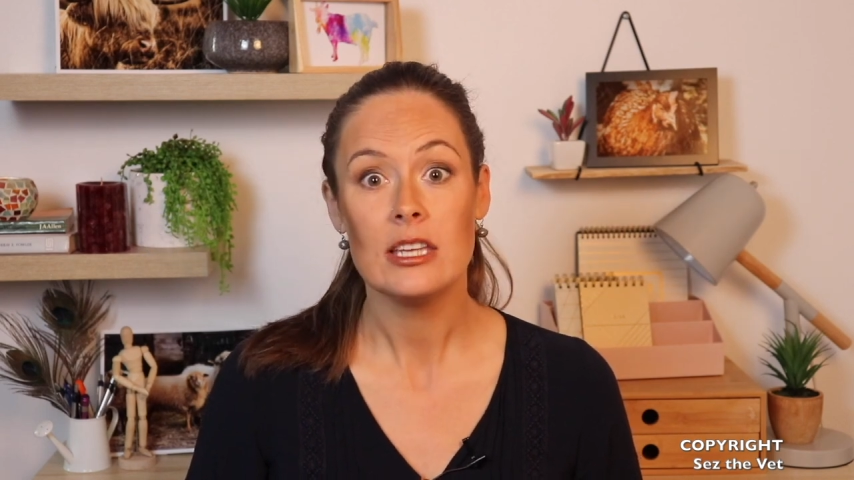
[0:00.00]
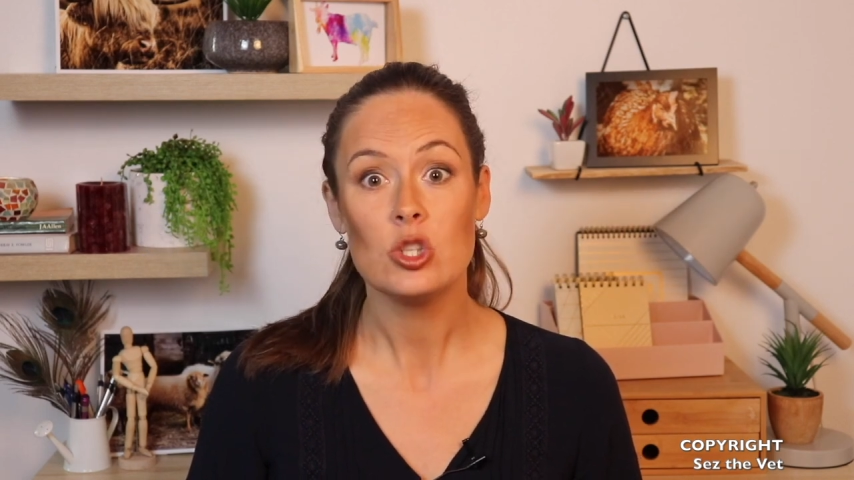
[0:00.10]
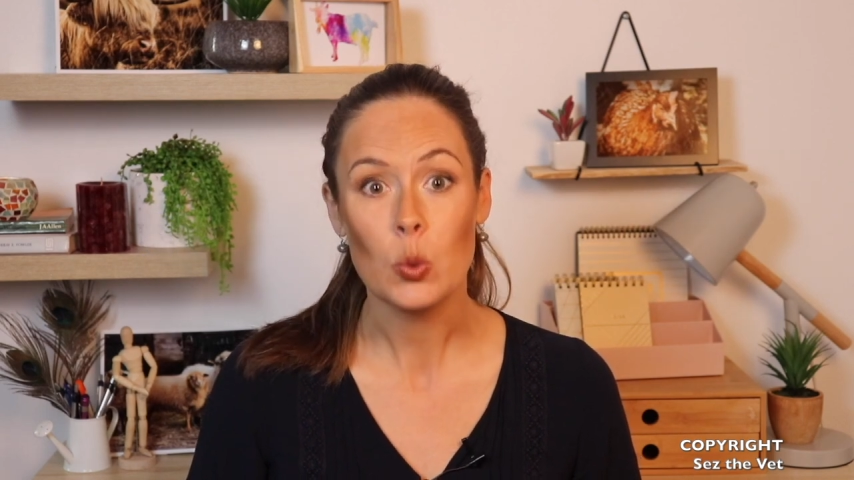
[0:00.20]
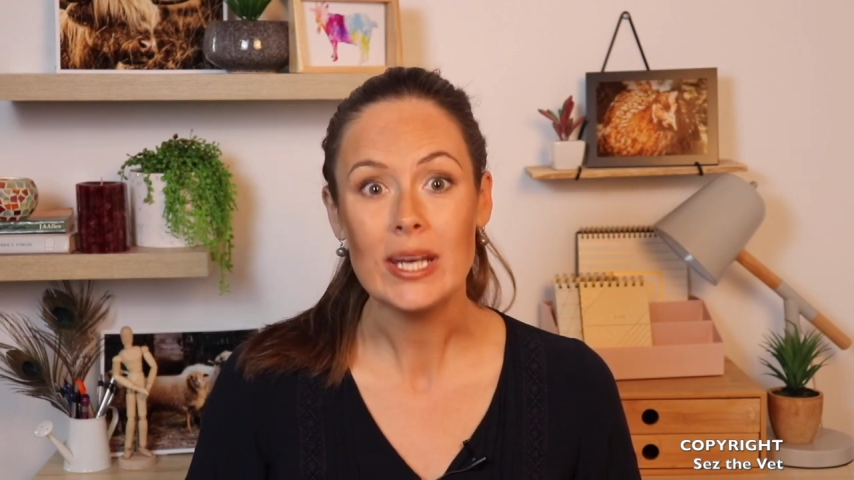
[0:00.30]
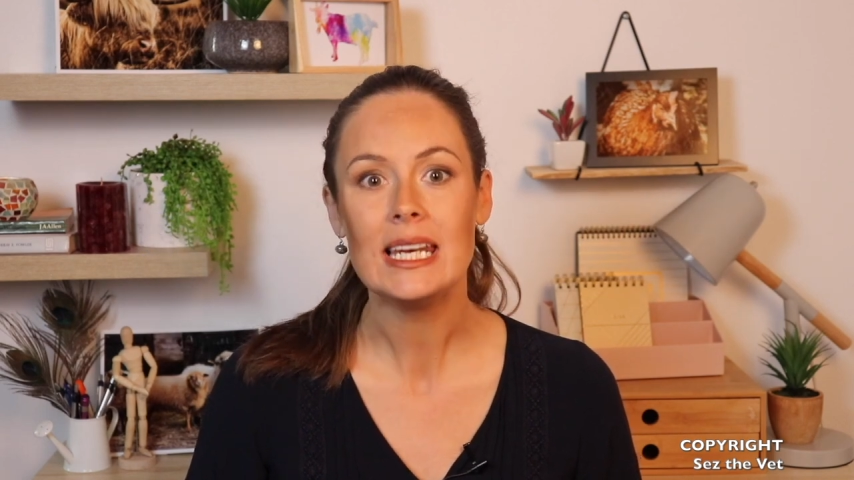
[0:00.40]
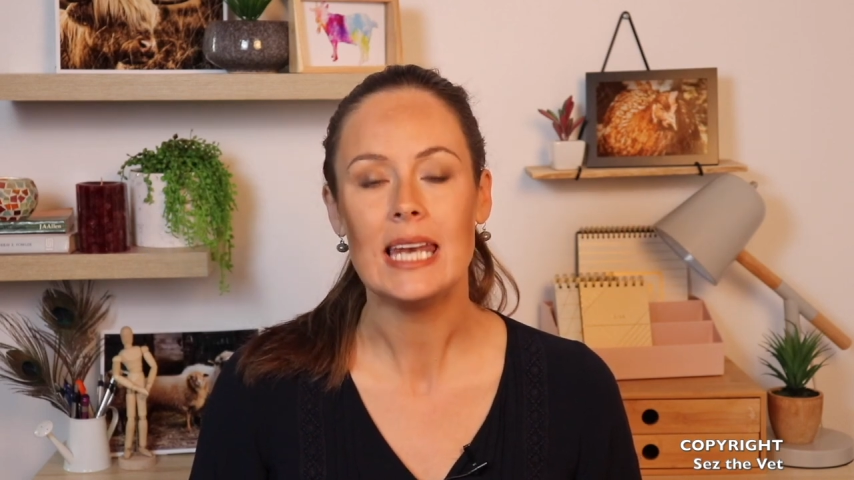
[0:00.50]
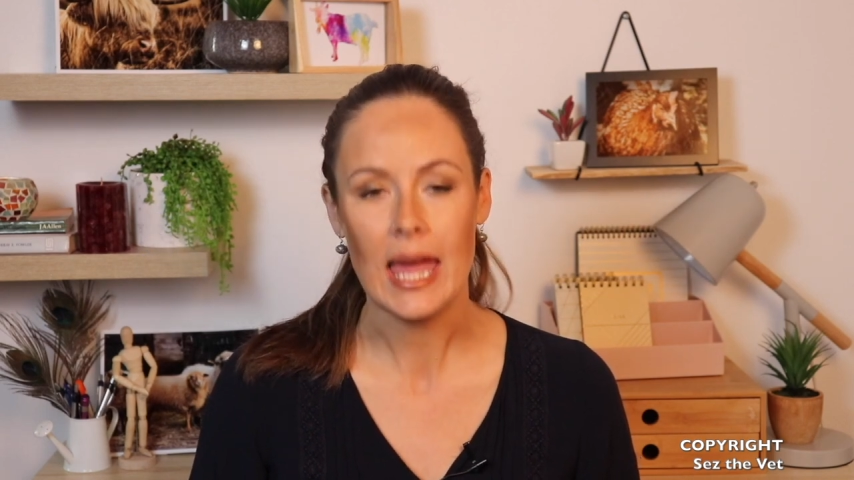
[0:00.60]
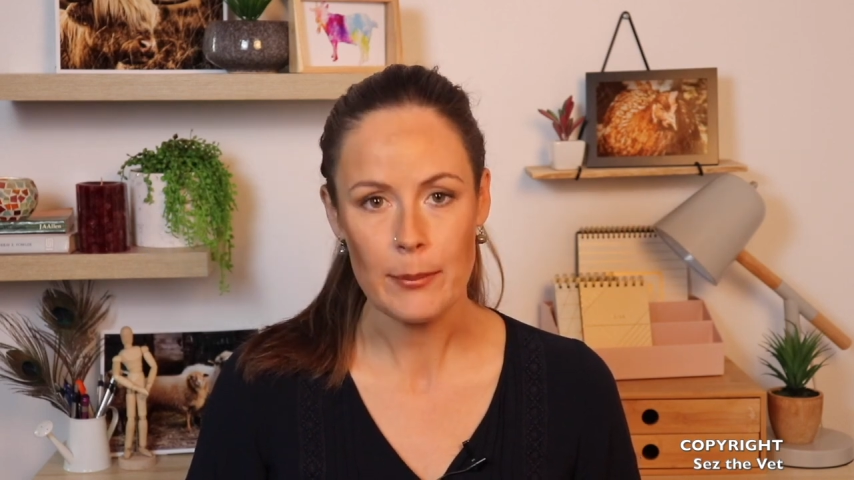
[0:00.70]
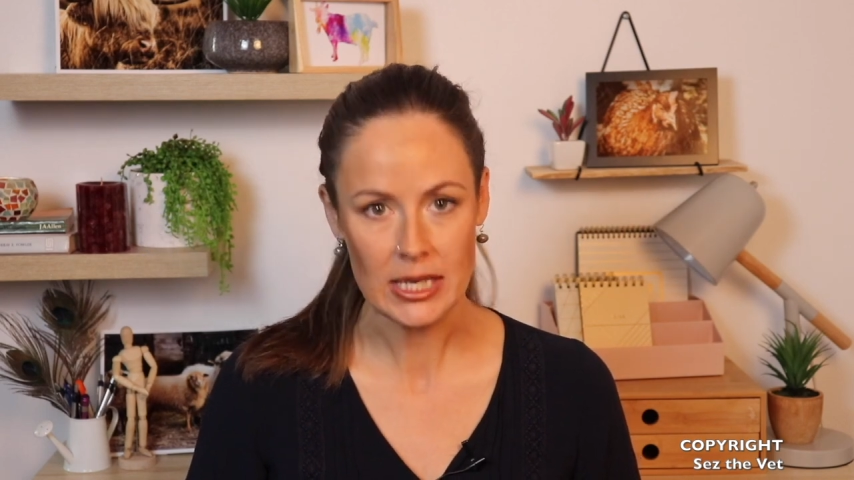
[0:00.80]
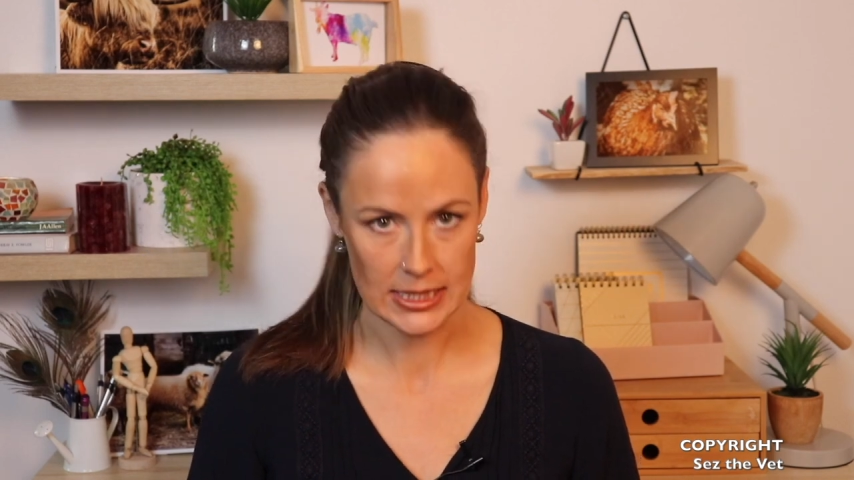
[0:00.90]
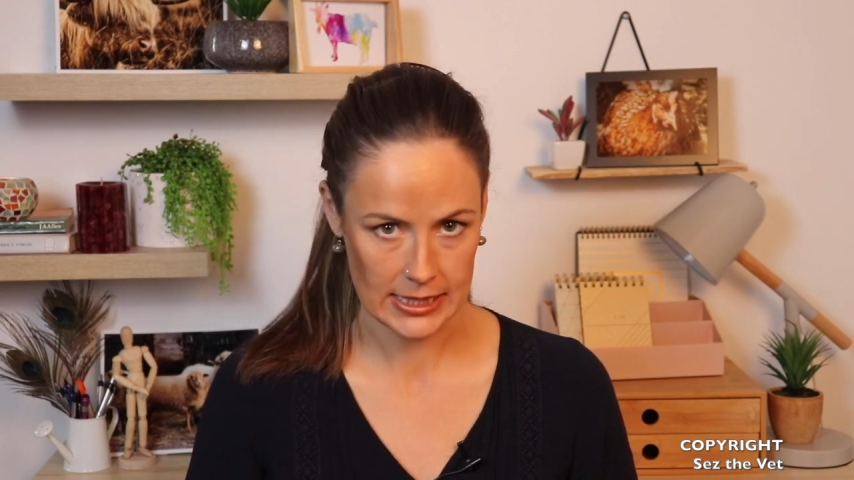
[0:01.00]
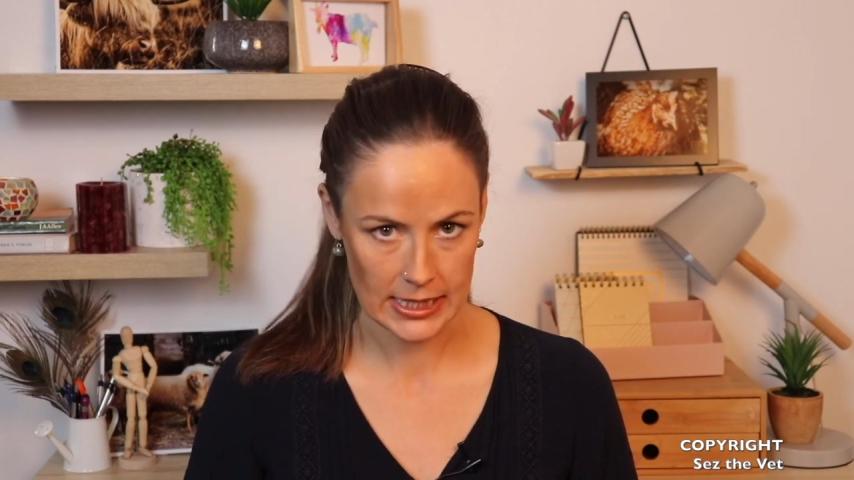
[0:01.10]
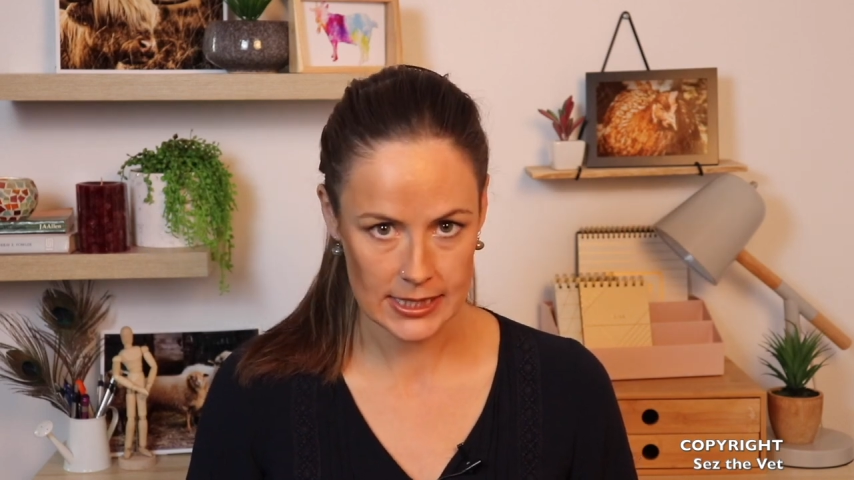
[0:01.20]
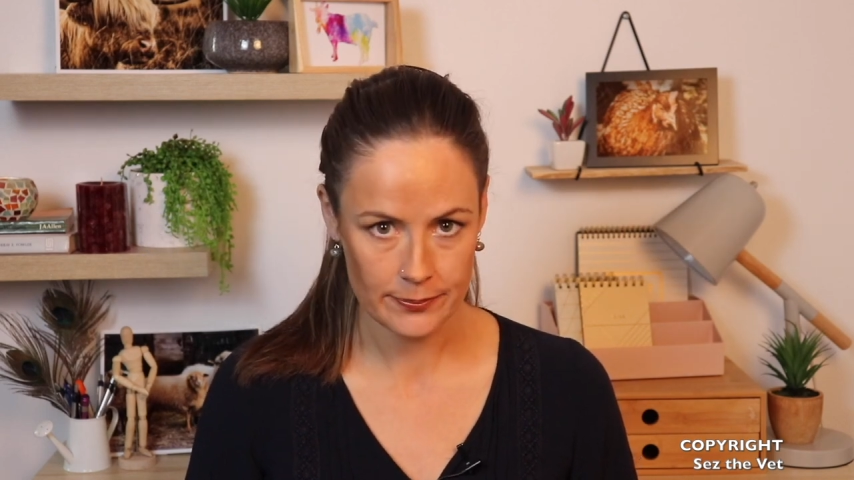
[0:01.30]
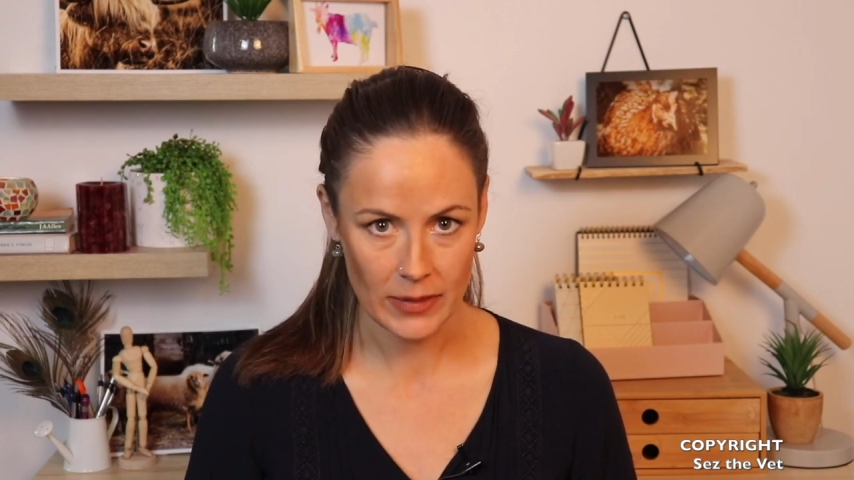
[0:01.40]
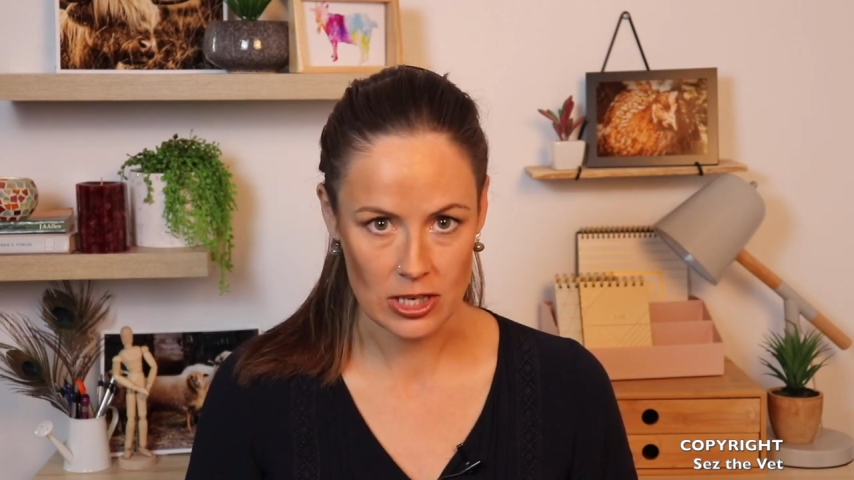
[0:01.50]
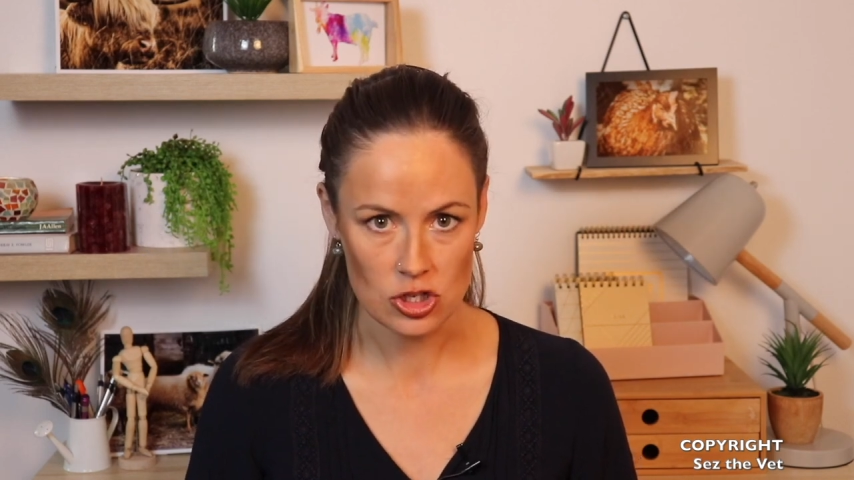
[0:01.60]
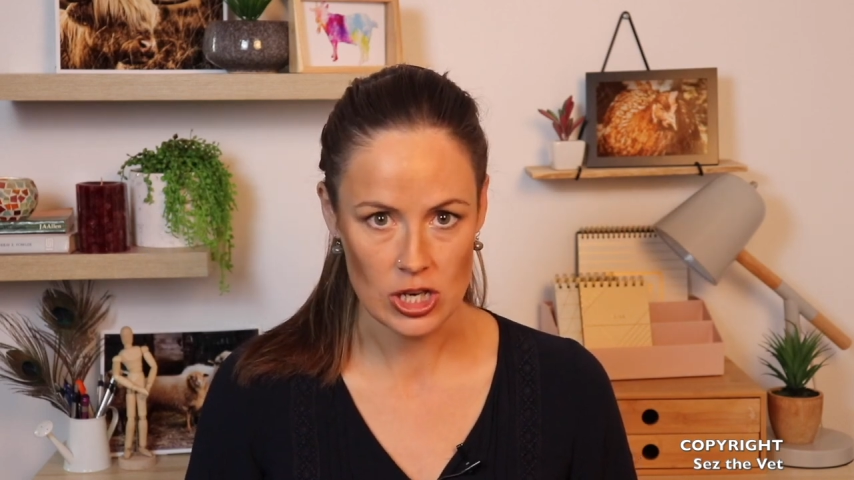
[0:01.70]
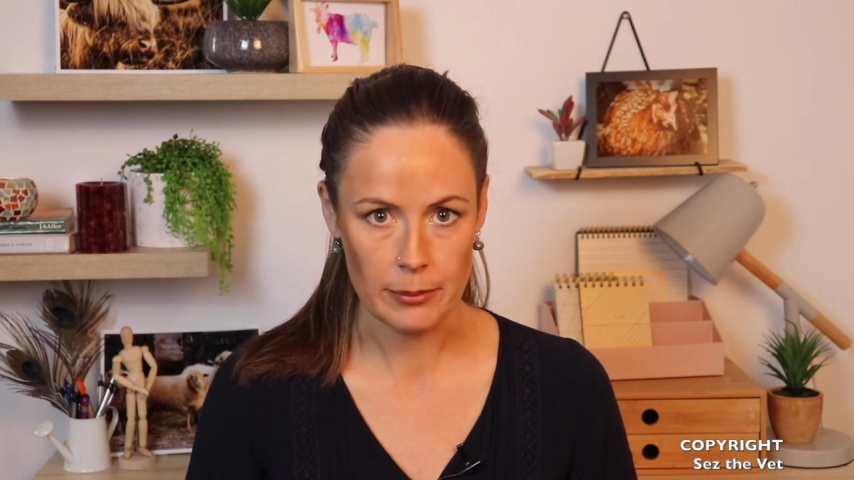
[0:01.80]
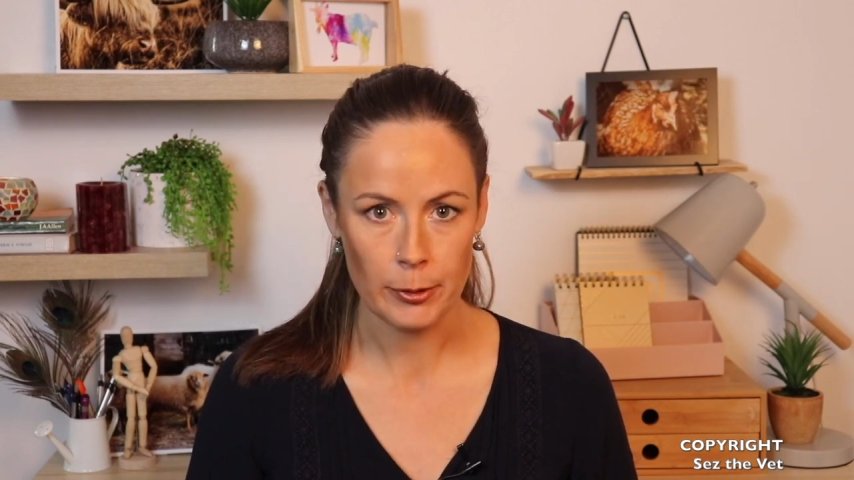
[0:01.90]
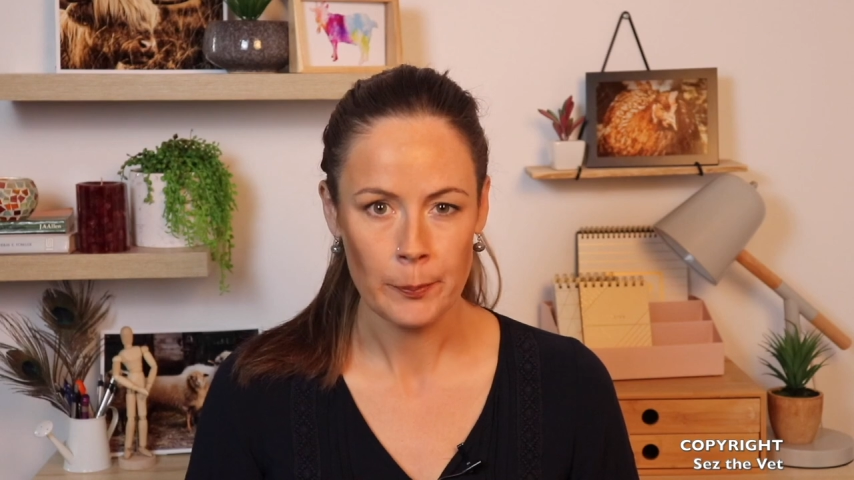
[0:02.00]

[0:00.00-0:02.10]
twin lambing disease in sheep.